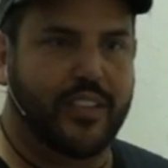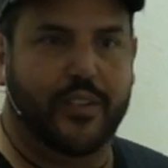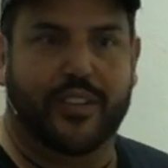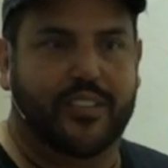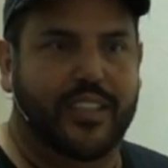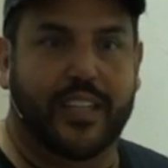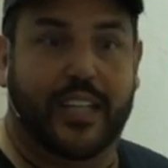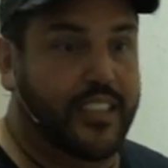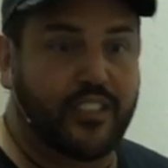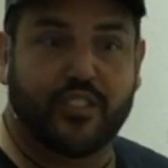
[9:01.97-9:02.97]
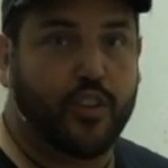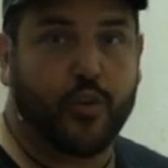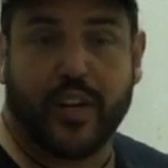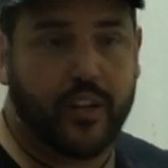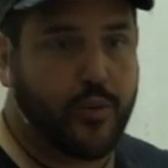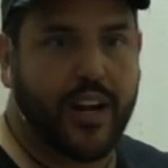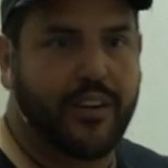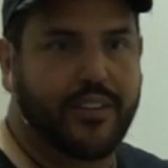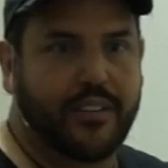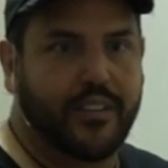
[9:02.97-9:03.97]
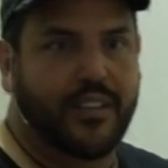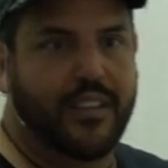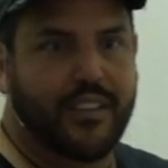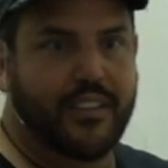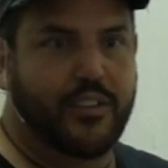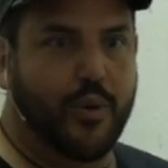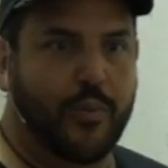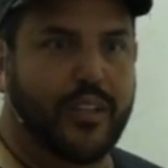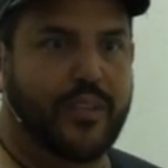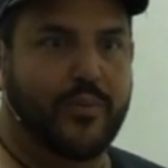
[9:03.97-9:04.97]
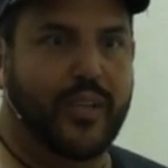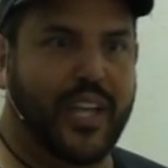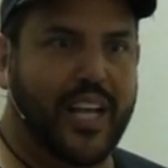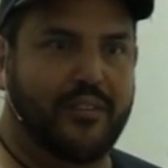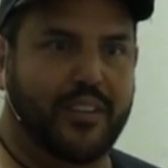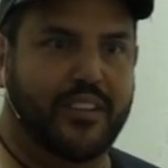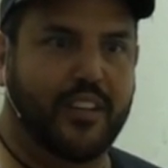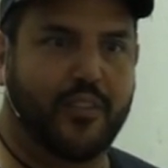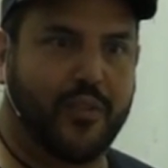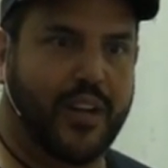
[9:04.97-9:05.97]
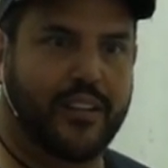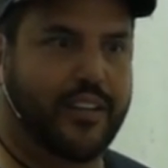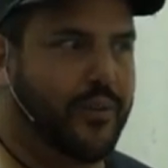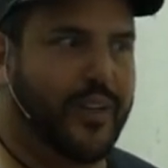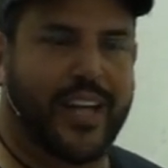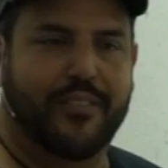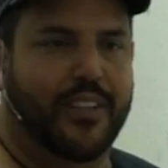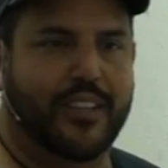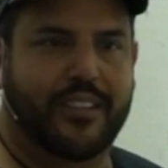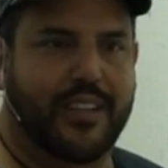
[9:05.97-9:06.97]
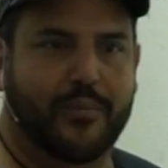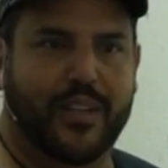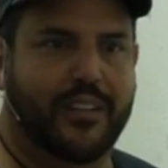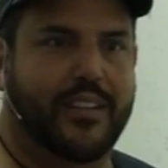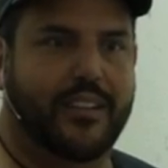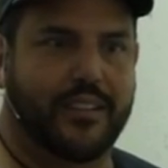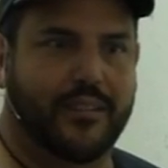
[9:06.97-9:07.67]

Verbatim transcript: and they're excited. And this is a great crowd. Normally we have a tough crowd. They're already having a good time.